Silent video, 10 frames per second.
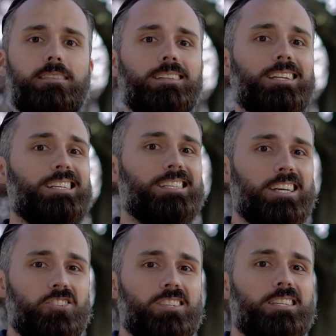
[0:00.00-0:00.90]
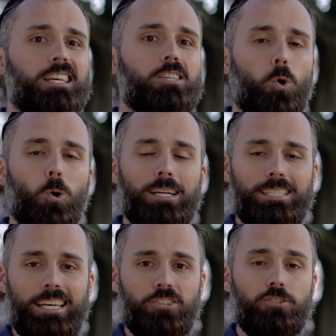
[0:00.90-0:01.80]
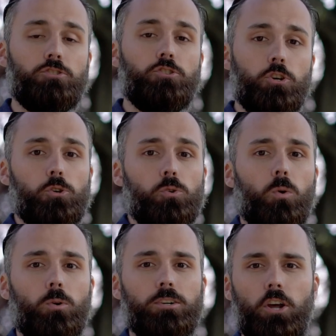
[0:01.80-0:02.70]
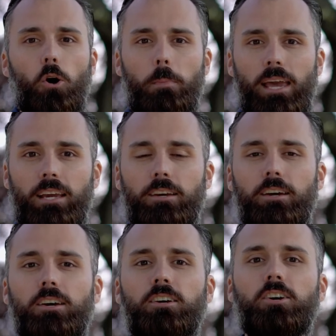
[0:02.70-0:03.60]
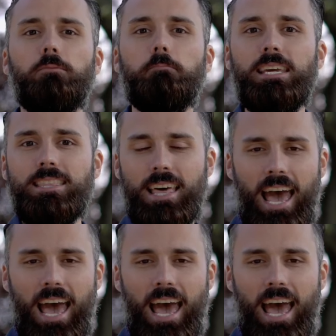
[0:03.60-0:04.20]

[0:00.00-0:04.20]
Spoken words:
Then the decisions these organizations do or don't make could mean